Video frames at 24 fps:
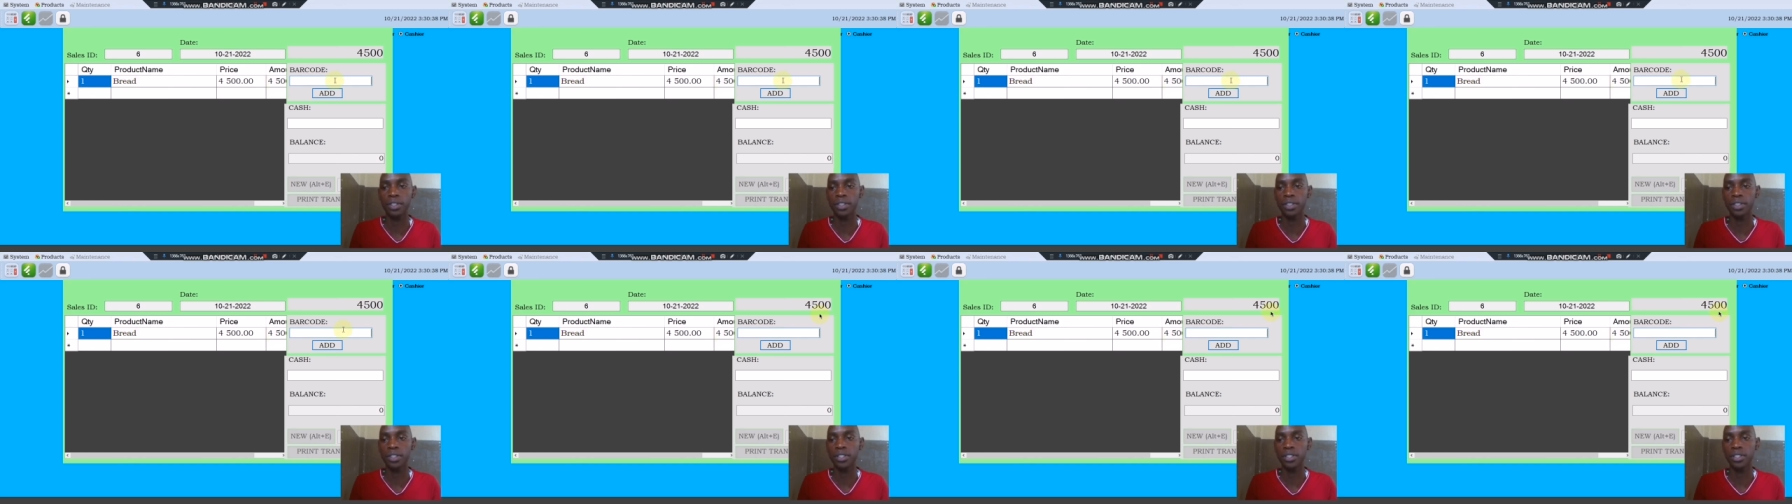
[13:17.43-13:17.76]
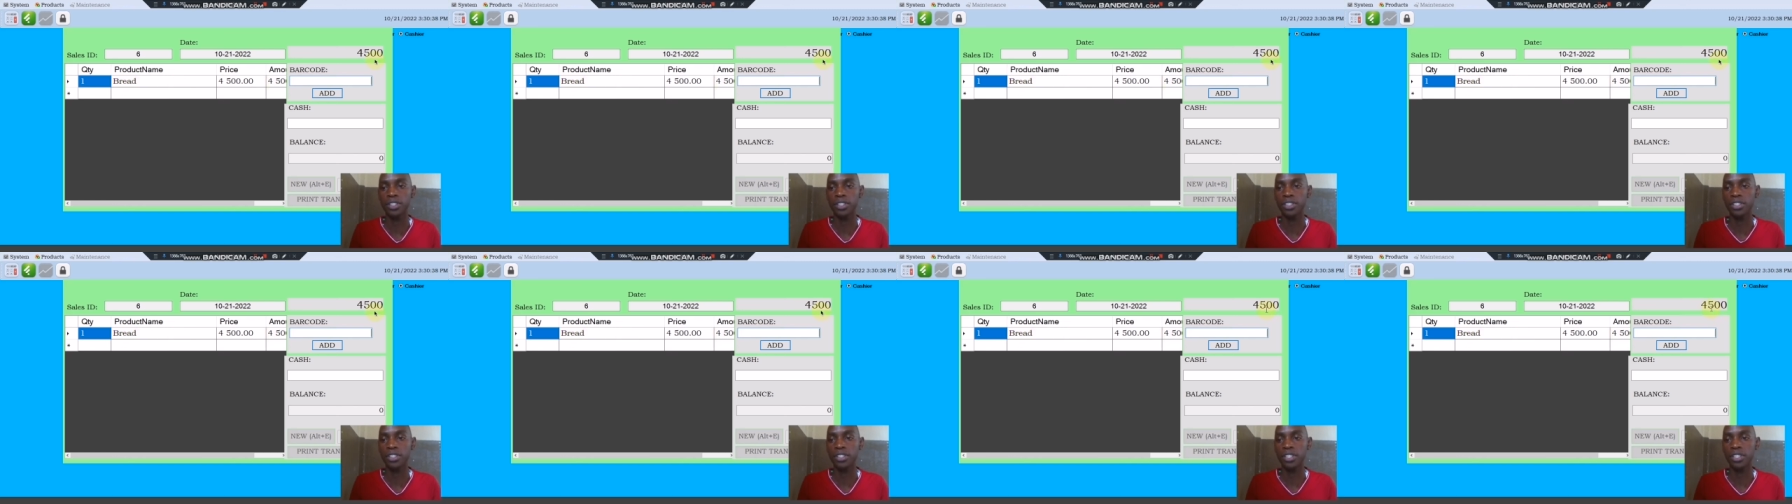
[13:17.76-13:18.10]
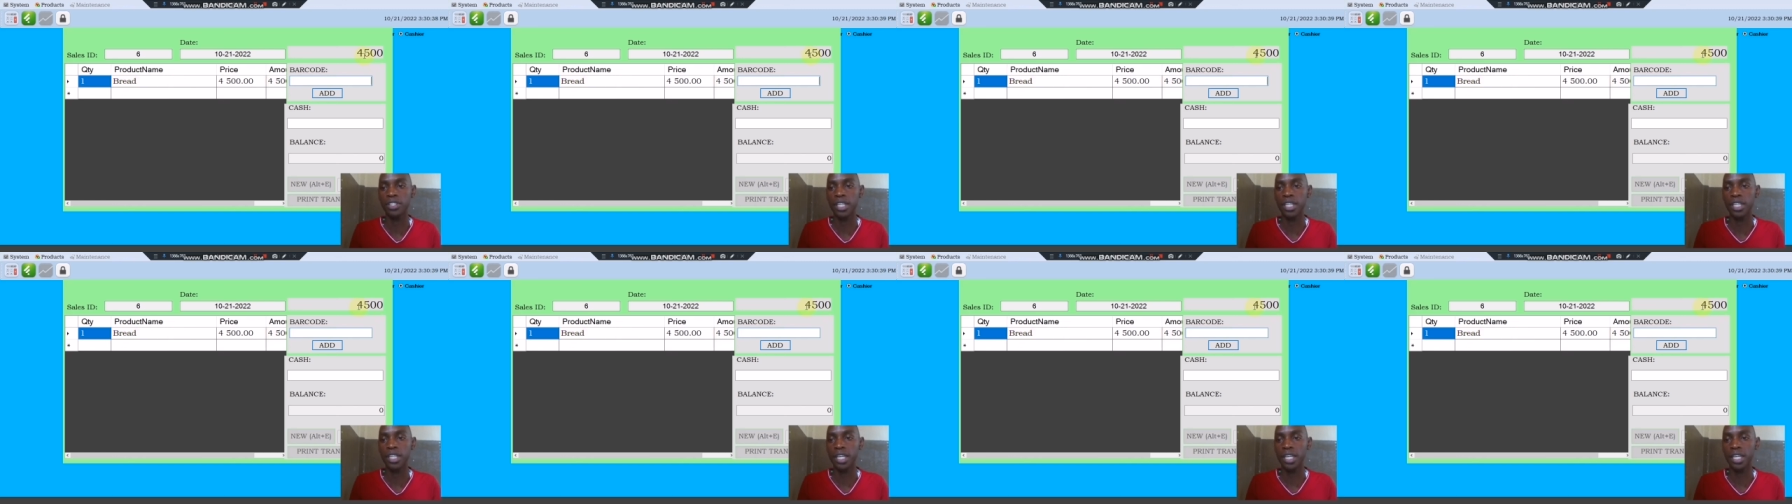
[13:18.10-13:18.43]
this is
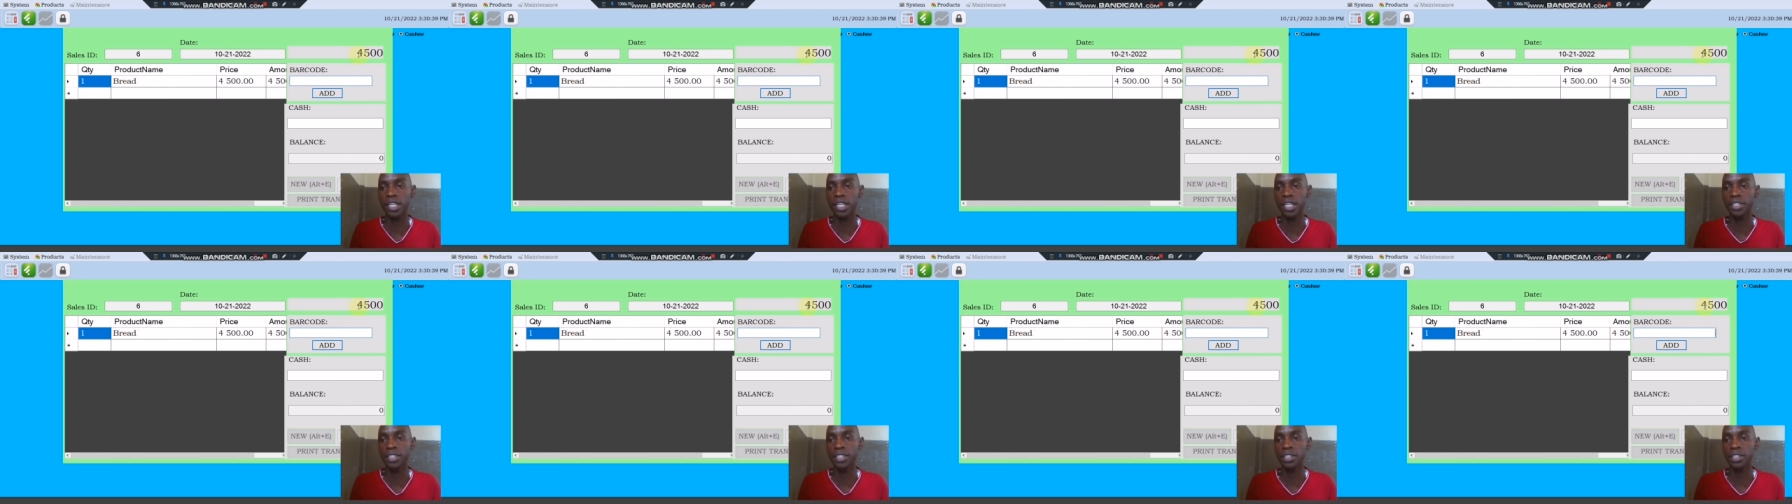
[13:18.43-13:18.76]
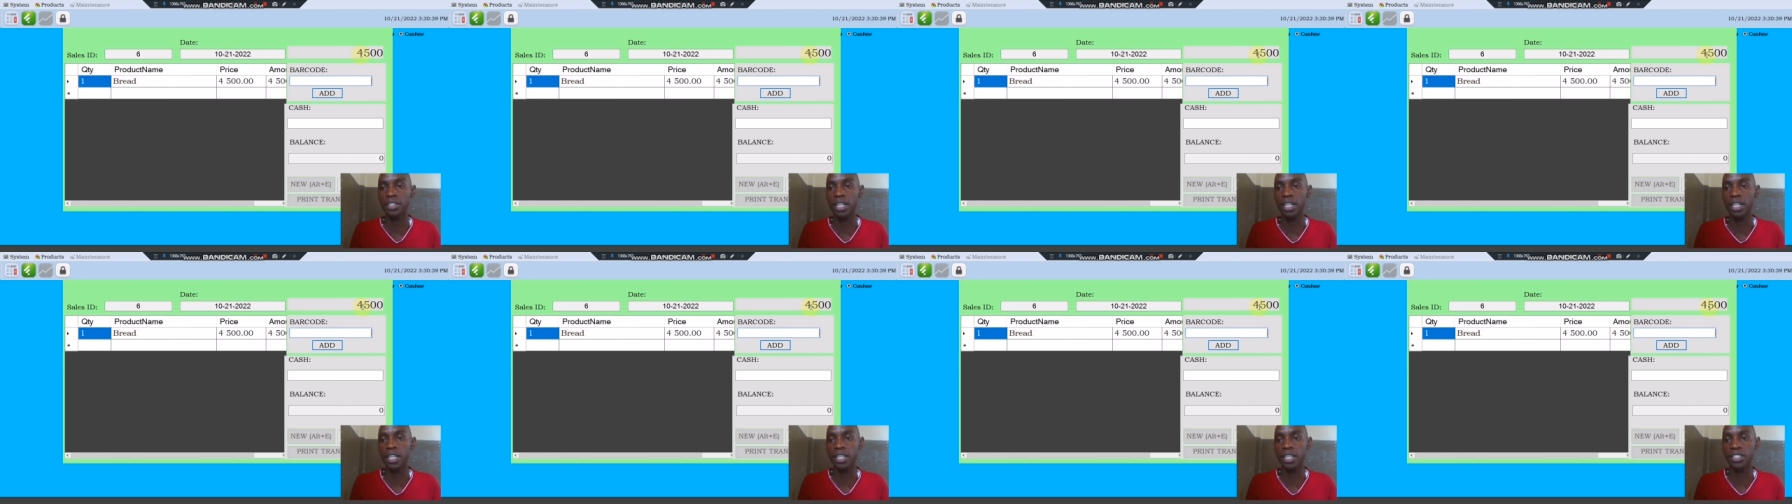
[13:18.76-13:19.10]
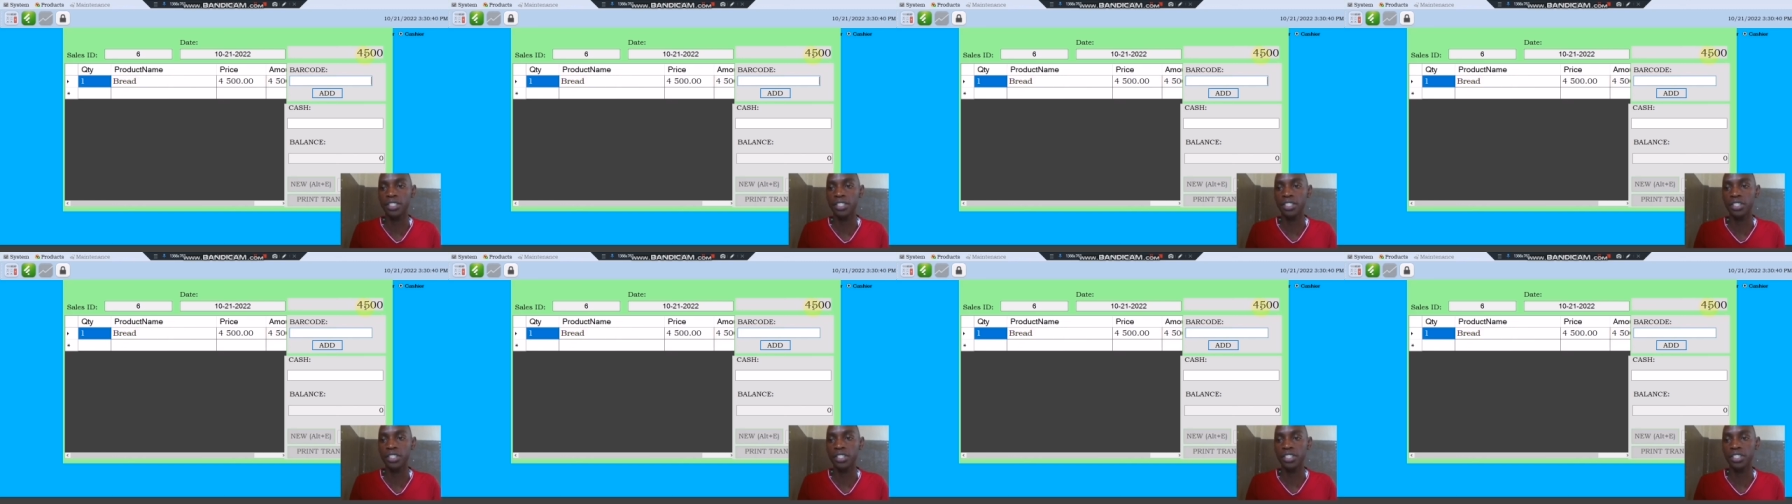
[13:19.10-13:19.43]
the cash, and
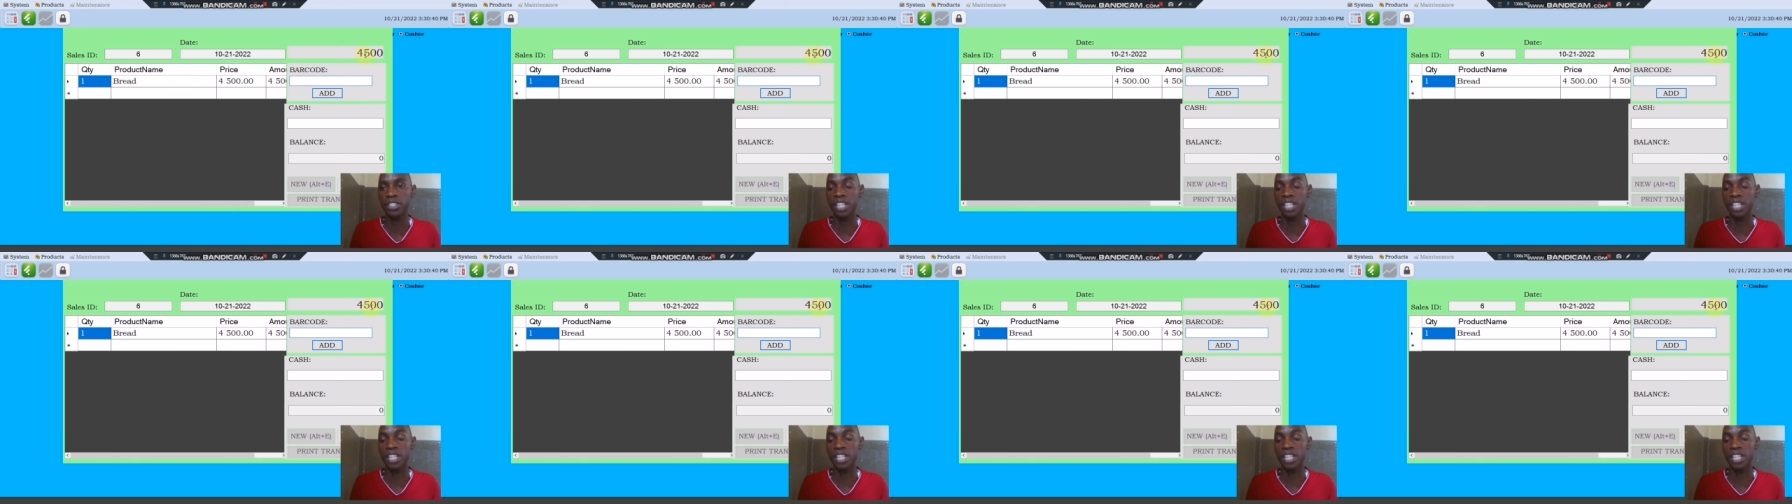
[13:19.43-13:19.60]
this is